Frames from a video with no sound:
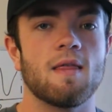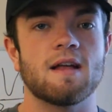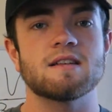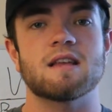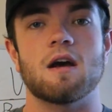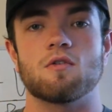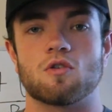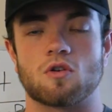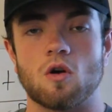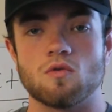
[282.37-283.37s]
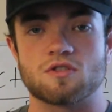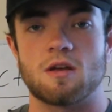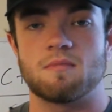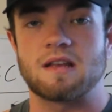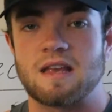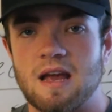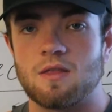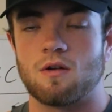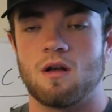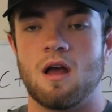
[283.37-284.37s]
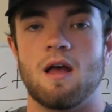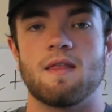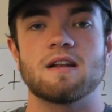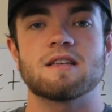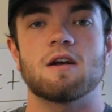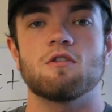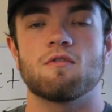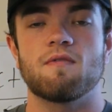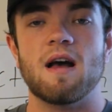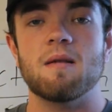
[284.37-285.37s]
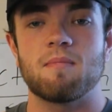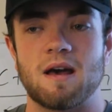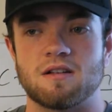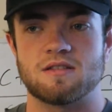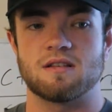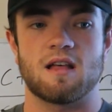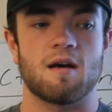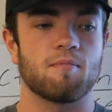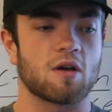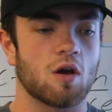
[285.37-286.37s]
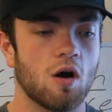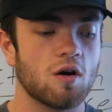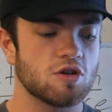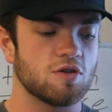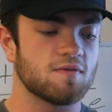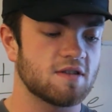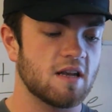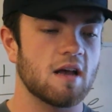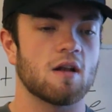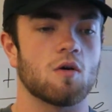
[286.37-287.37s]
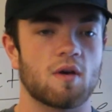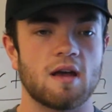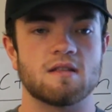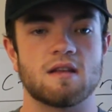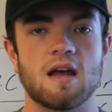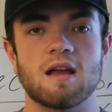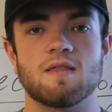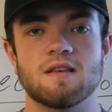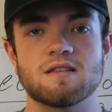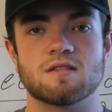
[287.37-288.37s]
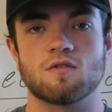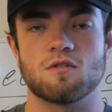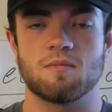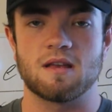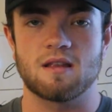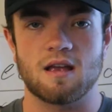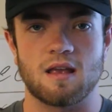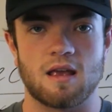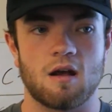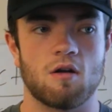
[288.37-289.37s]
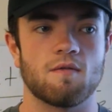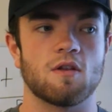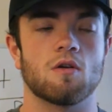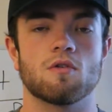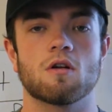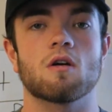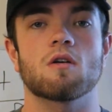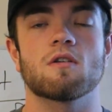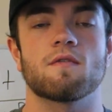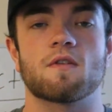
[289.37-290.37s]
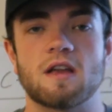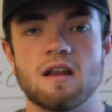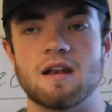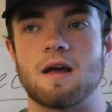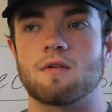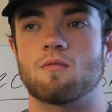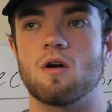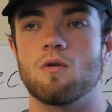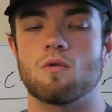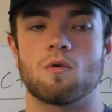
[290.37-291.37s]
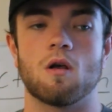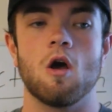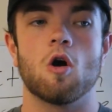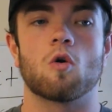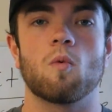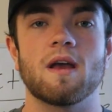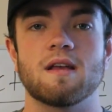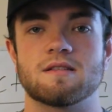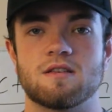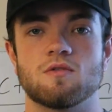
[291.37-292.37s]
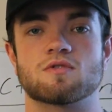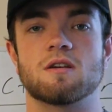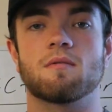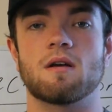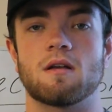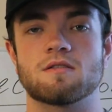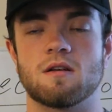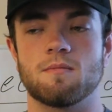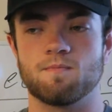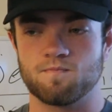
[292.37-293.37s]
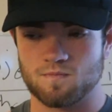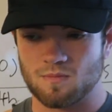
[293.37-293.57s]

that is how your goals come together. That is how you find balance in life because you've said, okay, today this is going to be taken care of. You know, you're not going to forget it down the road or, or wait until some, some